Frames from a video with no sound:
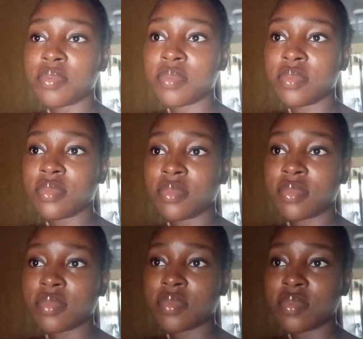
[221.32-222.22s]

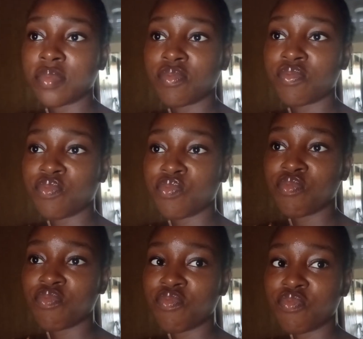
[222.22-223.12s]

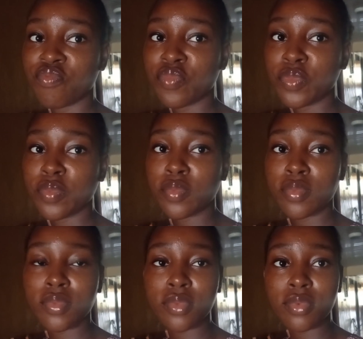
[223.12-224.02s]

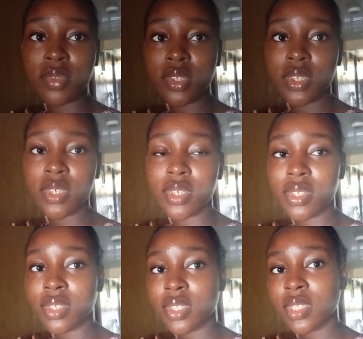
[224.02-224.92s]

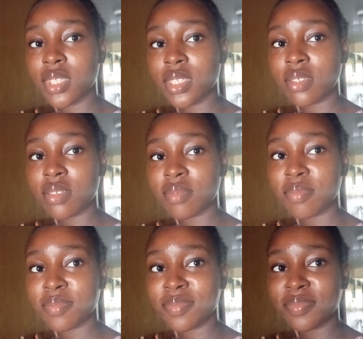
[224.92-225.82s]

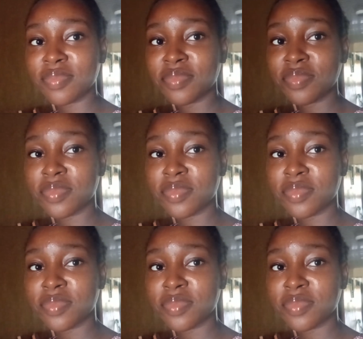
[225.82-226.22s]
No one is speaking in this clip.